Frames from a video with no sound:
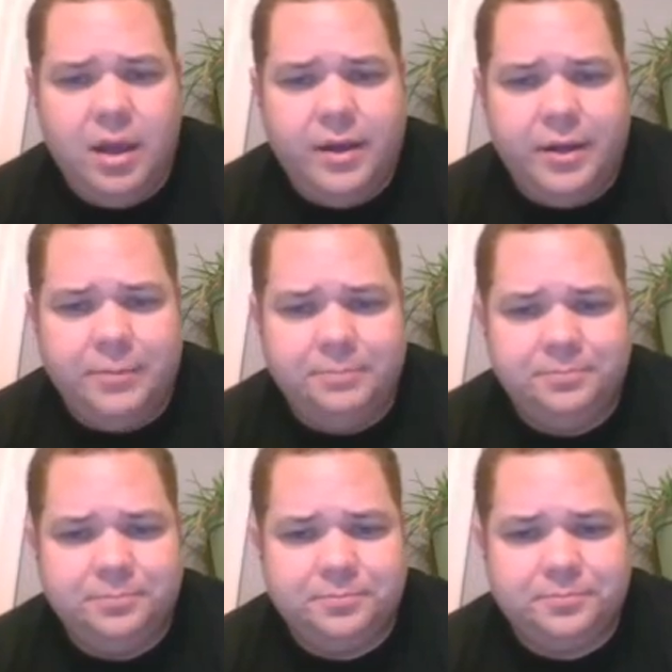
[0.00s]

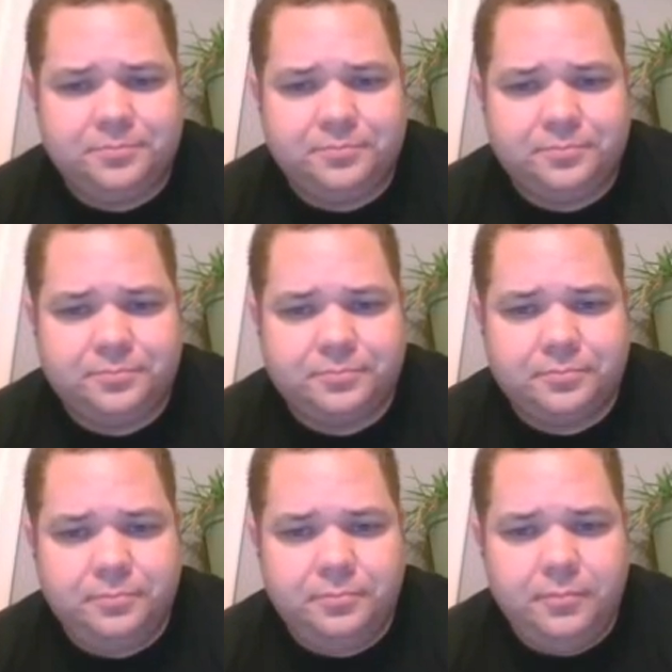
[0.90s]
And
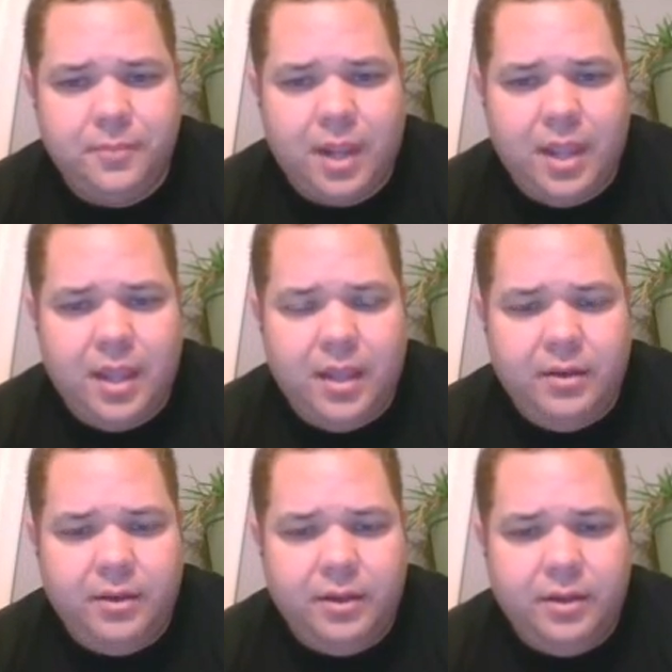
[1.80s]

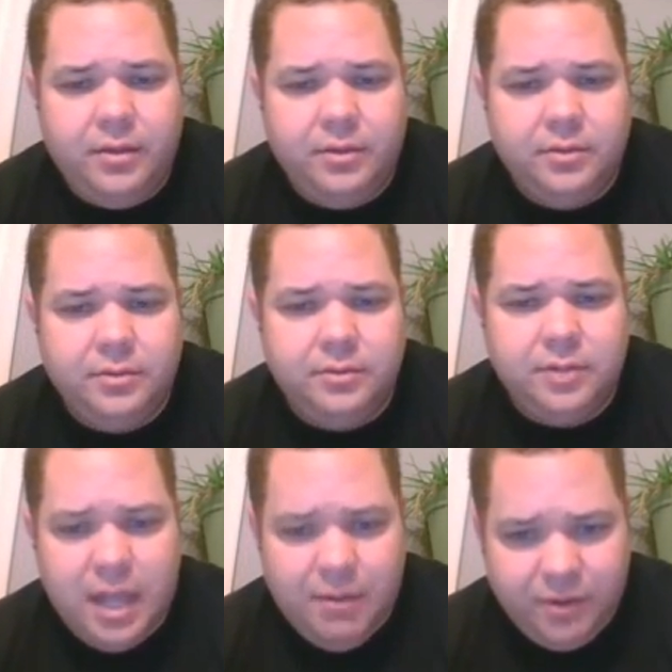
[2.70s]

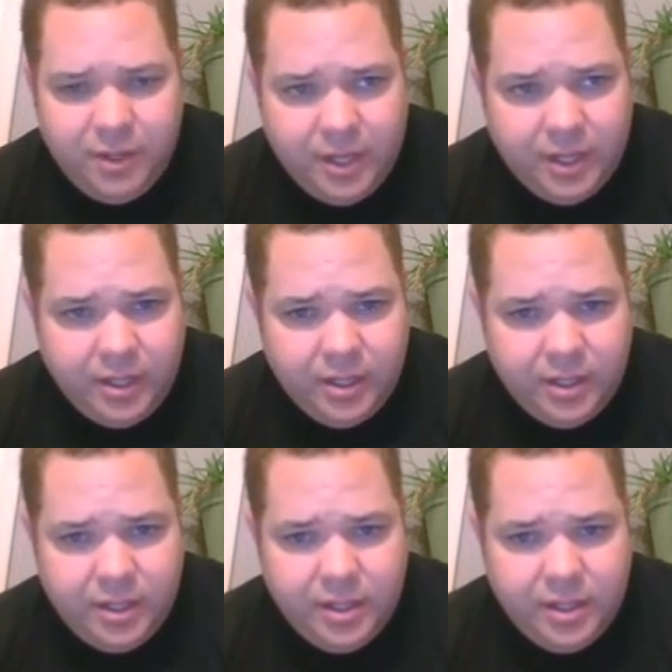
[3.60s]
have a good night,